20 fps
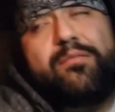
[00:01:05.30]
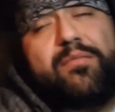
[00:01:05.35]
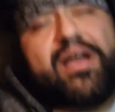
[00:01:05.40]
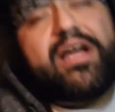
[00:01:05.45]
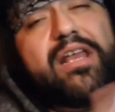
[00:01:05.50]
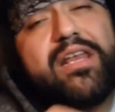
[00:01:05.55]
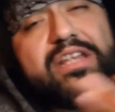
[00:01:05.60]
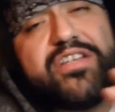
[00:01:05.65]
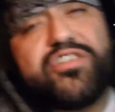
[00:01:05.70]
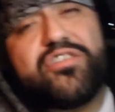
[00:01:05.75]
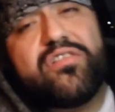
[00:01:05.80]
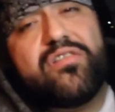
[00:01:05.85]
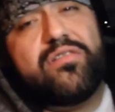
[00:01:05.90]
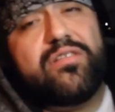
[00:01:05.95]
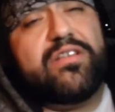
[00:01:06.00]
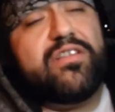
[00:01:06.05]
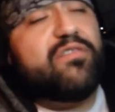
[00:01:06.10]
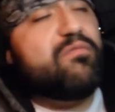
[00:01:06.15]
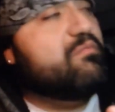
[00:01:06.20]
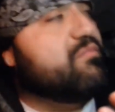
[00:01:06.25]
them, I gotta let you
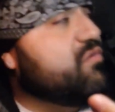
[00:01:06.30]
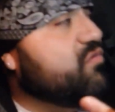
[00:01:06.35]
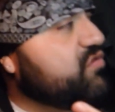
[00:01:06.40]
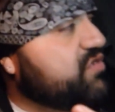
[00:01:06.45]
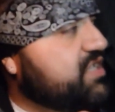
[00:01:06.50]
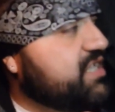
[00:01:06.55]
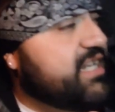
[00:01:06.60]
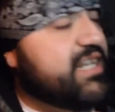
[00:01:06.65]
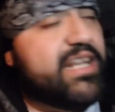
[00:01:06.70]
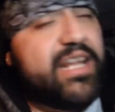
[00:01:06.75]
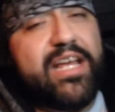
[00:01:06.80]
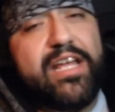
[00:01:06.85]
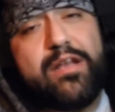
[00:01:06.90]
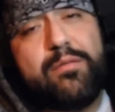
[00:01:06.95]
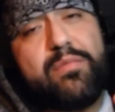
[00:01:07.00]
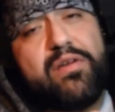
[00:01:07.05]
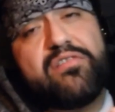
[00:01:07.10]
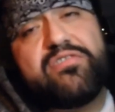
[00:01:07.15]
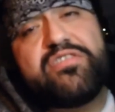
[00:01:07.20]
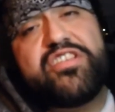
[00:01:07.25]
know that they're bullshit and they
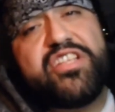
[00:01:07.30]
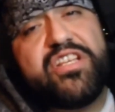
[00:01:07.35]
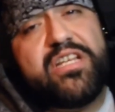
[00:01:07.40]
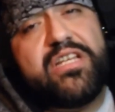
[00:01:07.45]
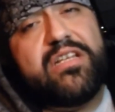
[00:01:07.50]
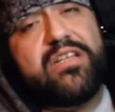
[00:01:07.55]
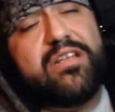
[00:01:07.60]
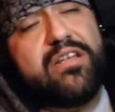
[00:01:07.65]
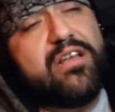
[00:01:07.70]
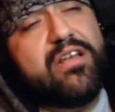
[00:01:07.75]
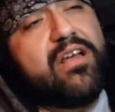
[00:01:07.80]
ain't about shit.